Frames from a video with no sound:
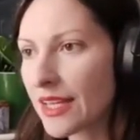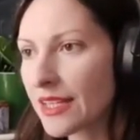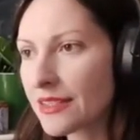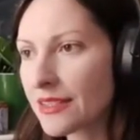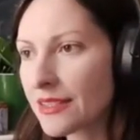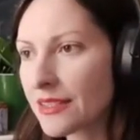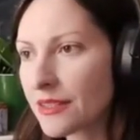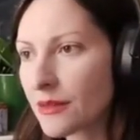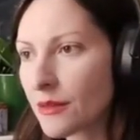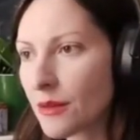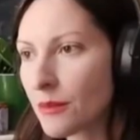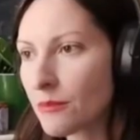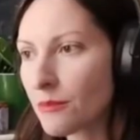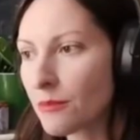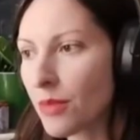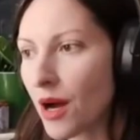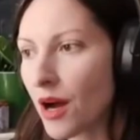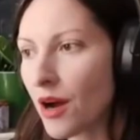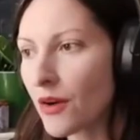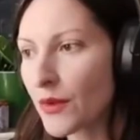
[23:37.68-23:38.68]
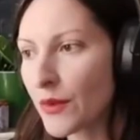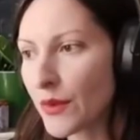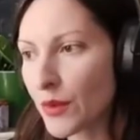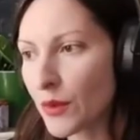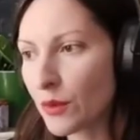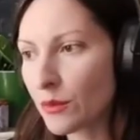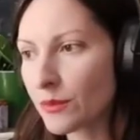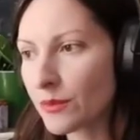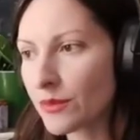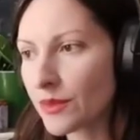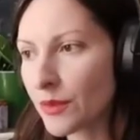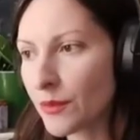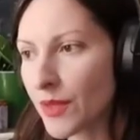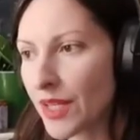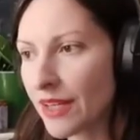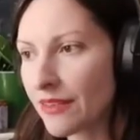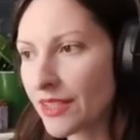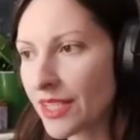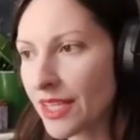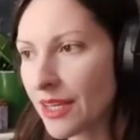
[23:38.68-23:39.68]
and barium.
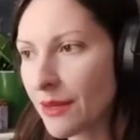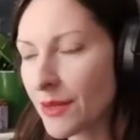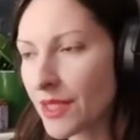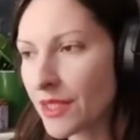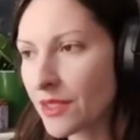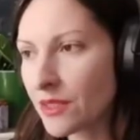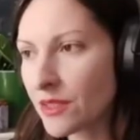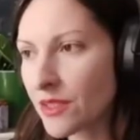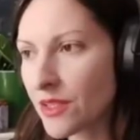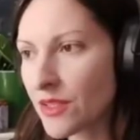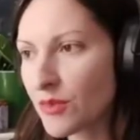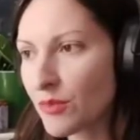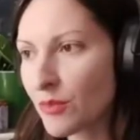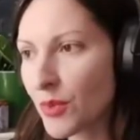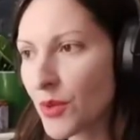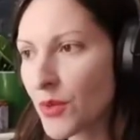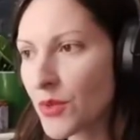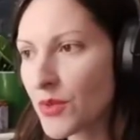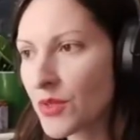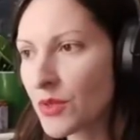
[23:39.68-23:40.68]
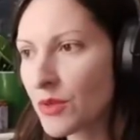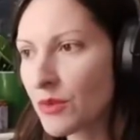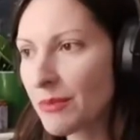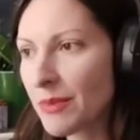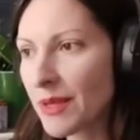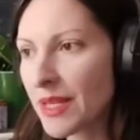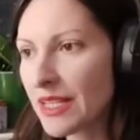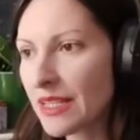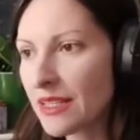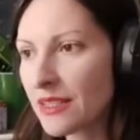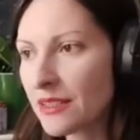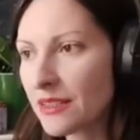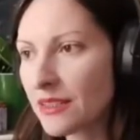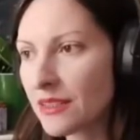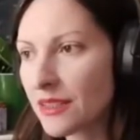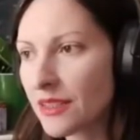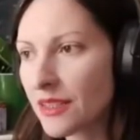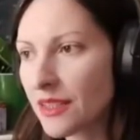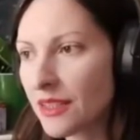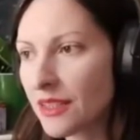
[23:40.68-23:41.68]
We have a chemical disposal bin,
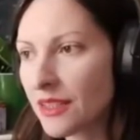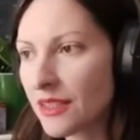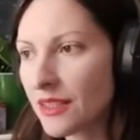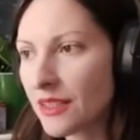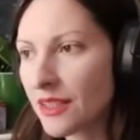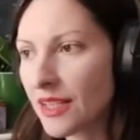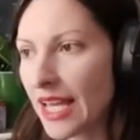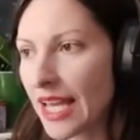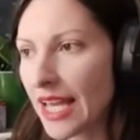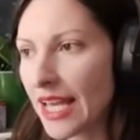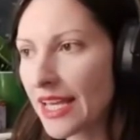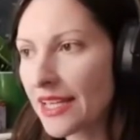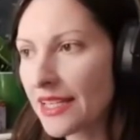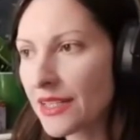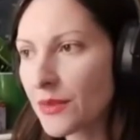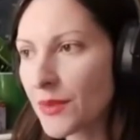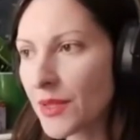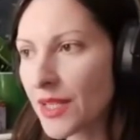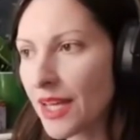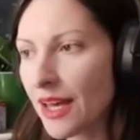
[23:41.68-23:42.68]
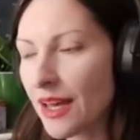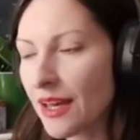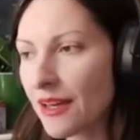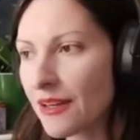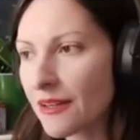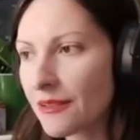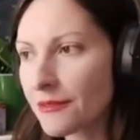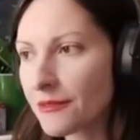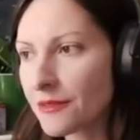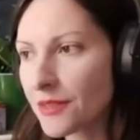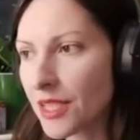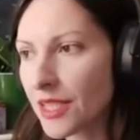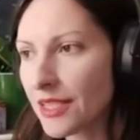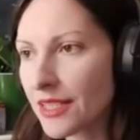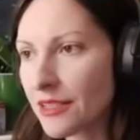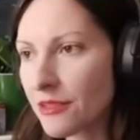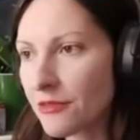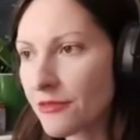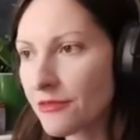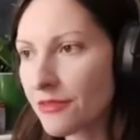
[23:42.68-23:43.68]
and we have a
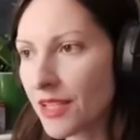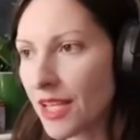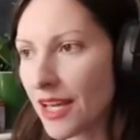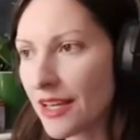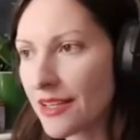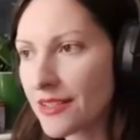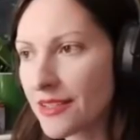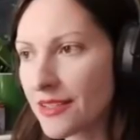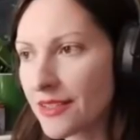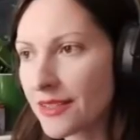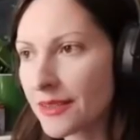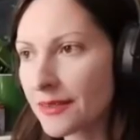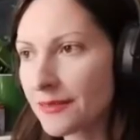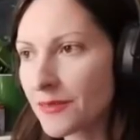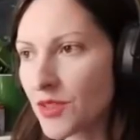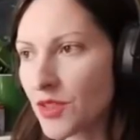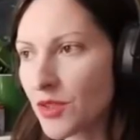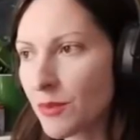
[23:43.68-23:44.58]
little flask